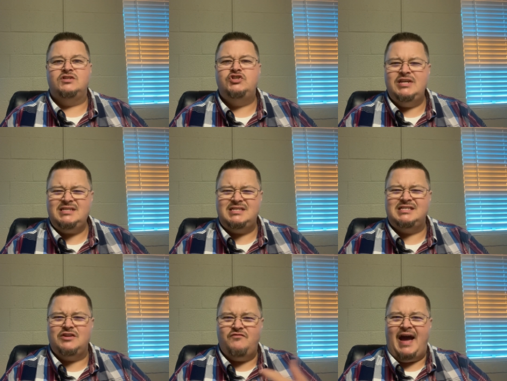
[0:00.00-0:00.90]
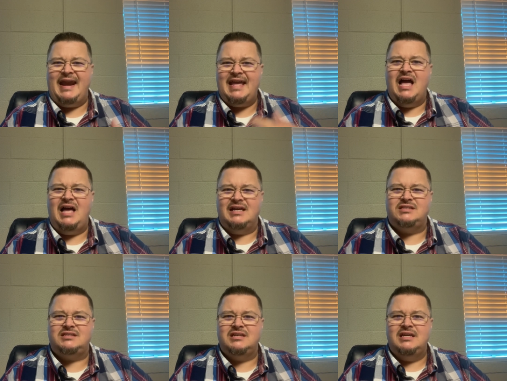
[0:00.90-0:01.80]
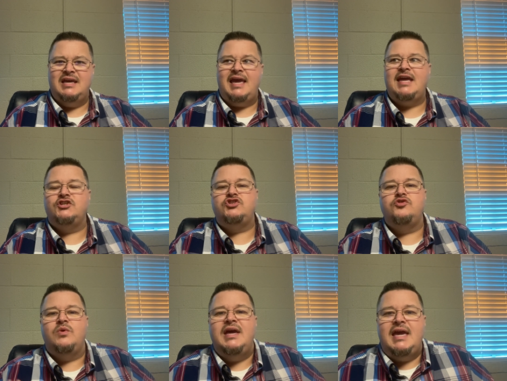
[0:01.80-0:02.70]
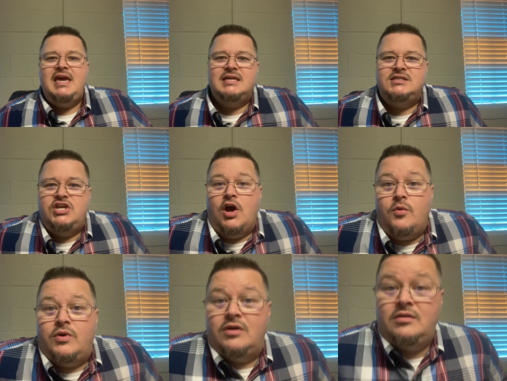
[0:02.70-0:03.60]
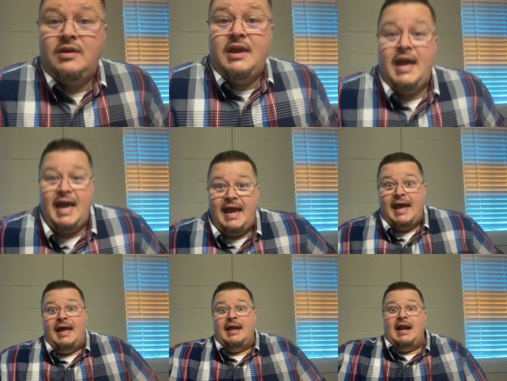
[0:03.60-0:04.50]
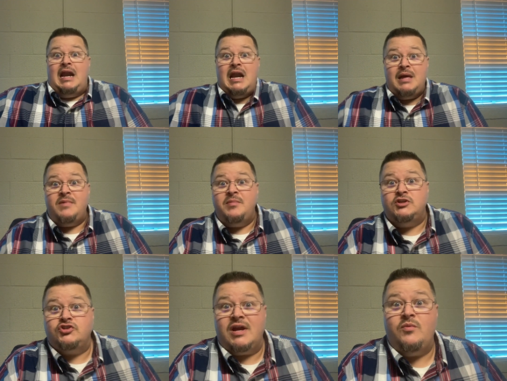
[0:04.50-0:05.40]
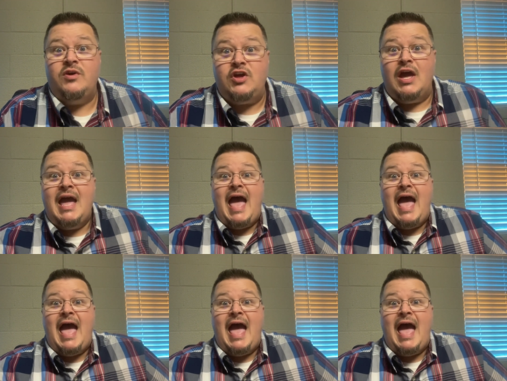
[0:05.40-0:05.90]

Jesus is inviting us into his yoke. And let me be straight with you.